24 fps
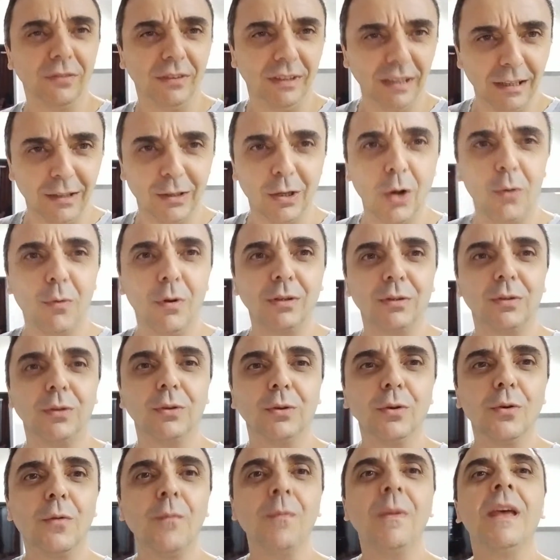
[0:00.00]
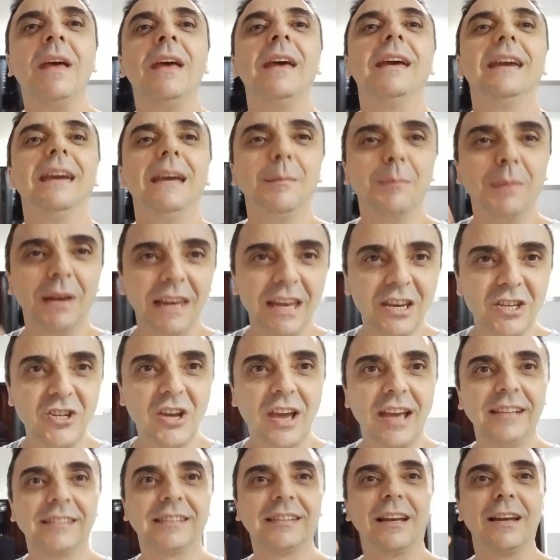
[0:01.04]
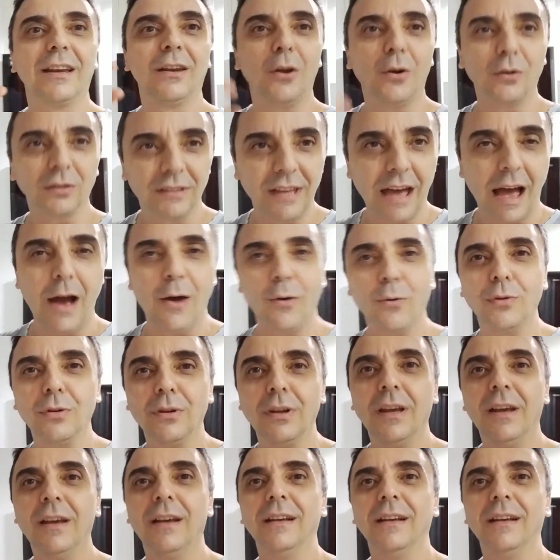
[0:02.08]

didn't know what to do. In Malaysia, it's a lockdown.